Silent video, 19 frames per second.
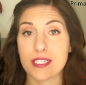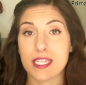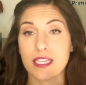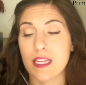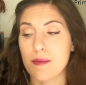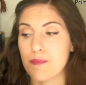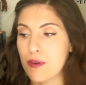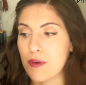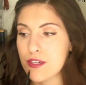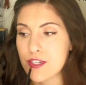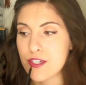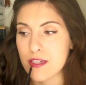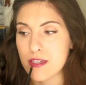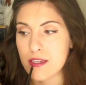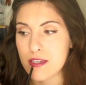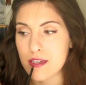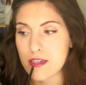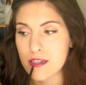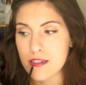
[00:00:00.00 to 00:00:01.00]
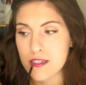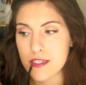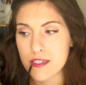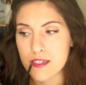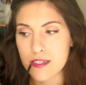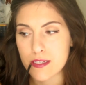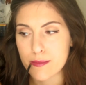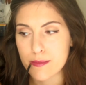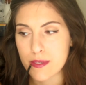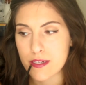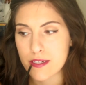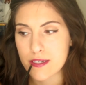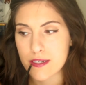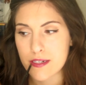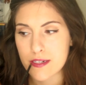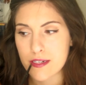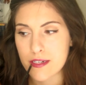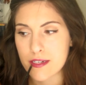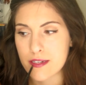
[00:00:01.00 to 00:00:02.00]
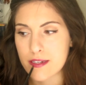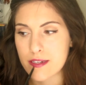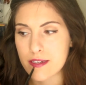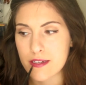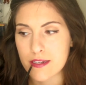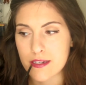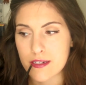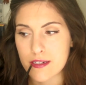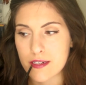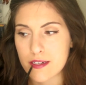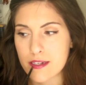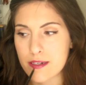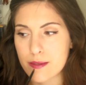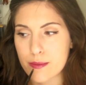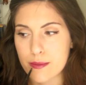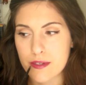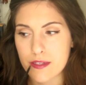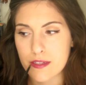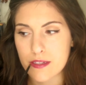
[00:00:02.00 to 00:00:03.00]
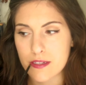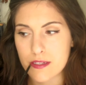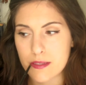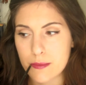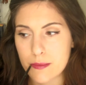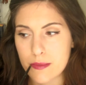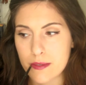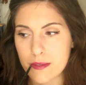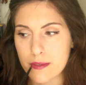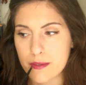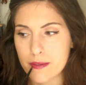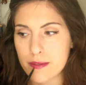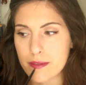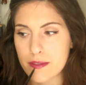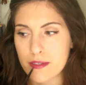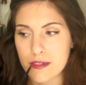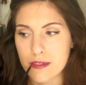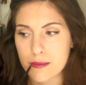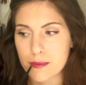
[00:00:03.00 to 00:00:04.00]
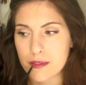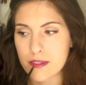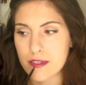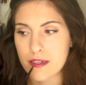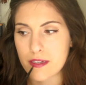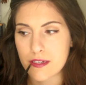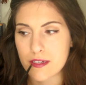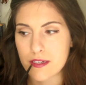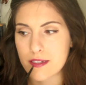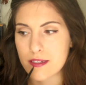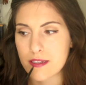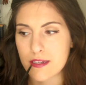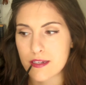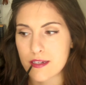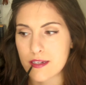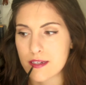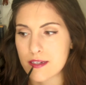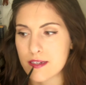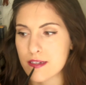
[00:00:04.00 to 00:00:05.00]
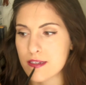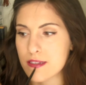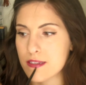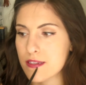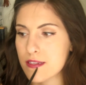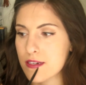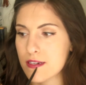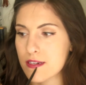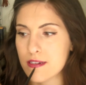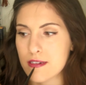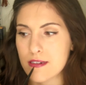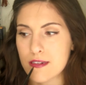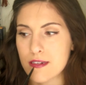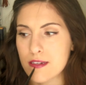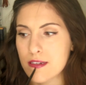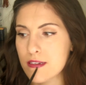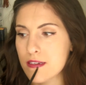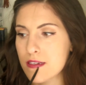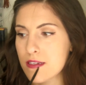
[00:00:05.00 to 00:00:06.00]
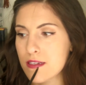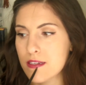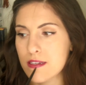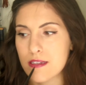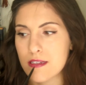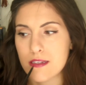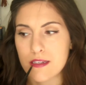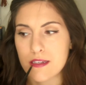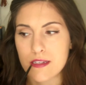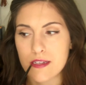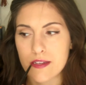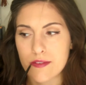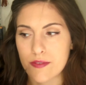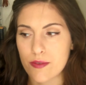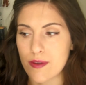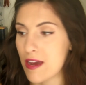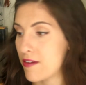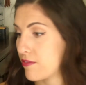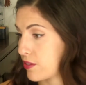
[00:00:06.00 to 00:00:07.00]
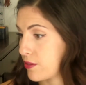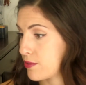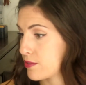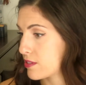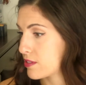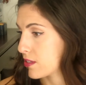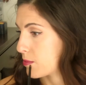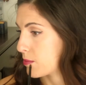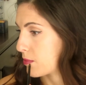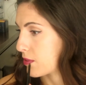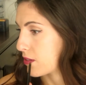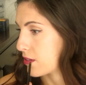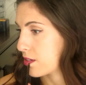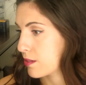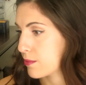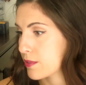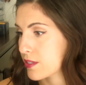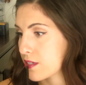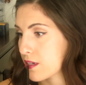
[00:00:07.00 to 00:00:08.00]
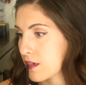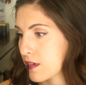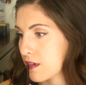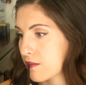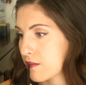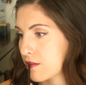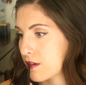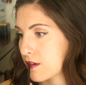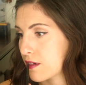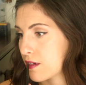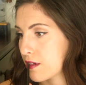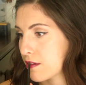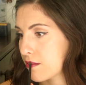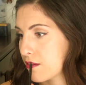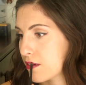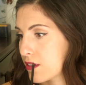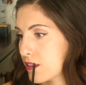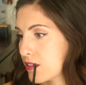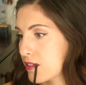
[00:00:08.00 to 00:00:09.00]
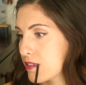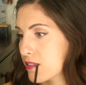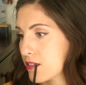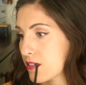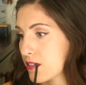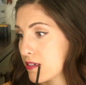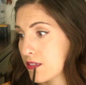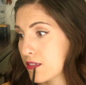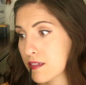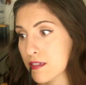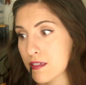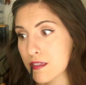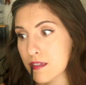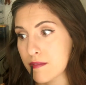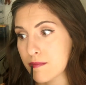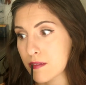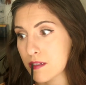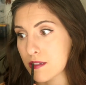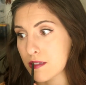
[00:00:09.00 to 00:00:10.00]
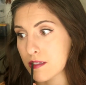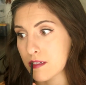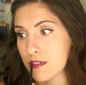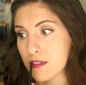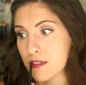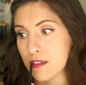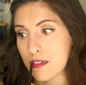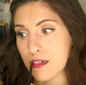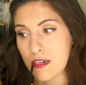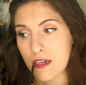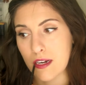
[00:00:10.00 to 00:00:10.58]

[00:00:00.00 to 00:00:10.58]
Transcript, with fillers: lip brush again to just make sure you get a really smooth application on the edges there. If you haven't used lip liner, which I have not because I don't like lip liner.